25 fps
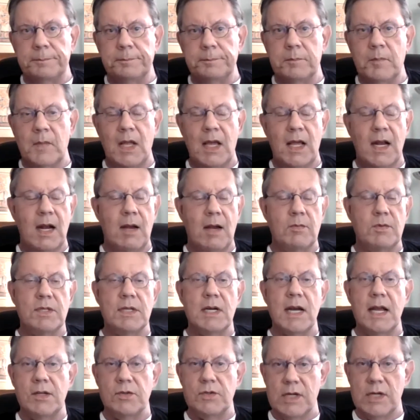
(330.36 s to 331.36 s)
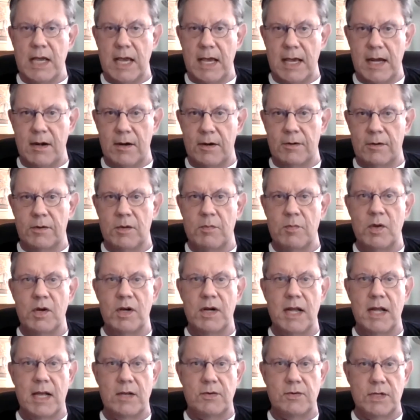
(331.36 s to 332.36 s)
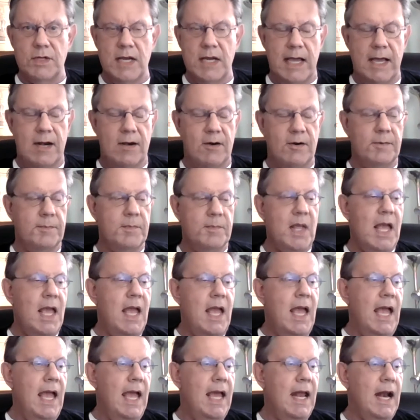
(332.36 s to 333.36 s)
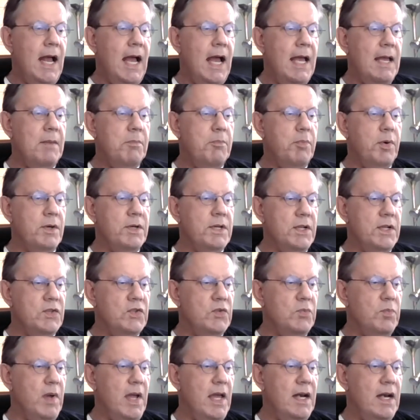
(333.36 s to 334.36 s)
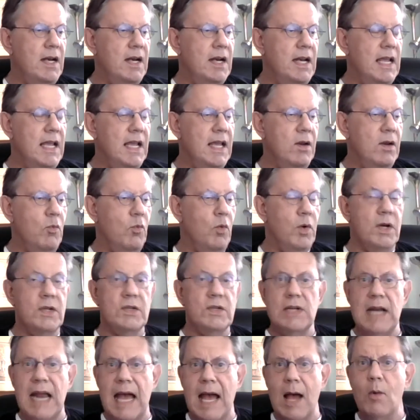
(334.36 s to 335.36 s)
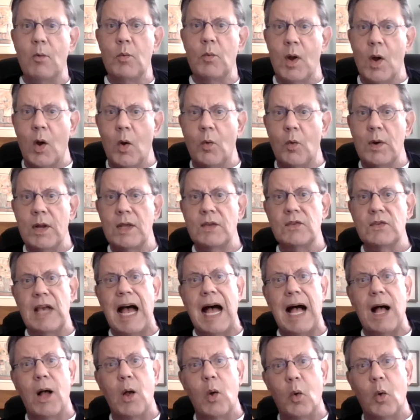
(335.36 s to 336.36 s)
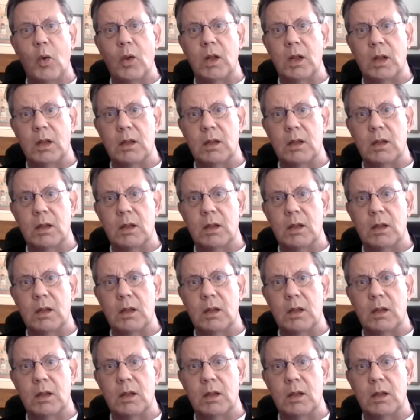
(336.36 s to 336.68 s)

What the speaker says: and I was an educator, community educator, and I participated in what is now known as OWL.